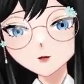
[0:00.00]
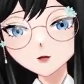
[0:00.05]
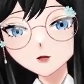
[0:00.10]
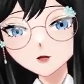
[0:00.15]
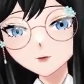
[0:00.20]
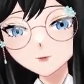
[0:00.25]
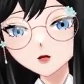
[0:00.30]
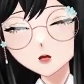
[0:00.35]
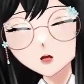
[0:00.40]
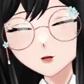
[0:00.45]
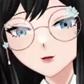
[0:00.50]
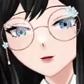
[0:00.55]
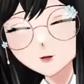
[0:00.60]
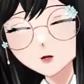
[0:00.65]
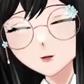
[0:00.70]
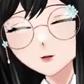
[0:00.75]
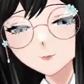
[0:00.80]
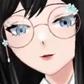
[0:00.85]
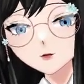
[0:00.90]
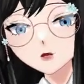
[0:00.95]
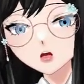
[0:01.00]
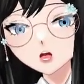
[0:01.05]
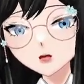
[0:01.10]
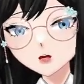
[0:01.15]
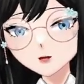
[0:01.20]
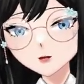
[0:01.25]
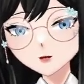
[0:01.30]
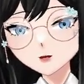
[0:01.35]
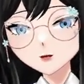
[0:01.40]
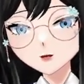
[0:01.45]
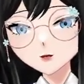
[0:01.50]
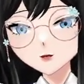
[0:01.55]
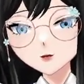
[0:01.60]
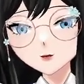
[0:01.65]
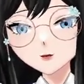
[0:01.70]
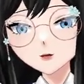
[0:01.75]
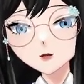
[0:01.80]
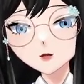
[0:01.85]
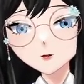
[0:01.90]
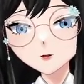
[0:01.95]
if you have Wnt,
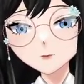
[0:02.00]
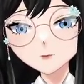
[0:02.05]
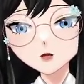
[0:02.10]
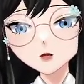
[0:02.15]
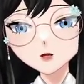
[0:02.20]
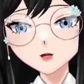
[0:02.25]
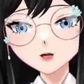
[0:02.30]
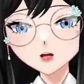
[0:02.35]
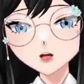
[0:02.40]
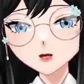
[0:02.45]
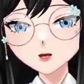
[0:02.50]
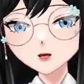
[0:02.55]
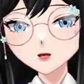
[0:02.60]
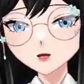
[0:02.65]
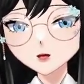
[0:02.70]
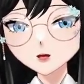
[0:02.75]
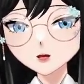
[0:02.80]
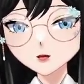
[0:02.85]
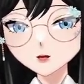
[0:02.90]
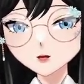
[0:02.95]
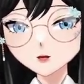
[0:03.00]
then beta catenin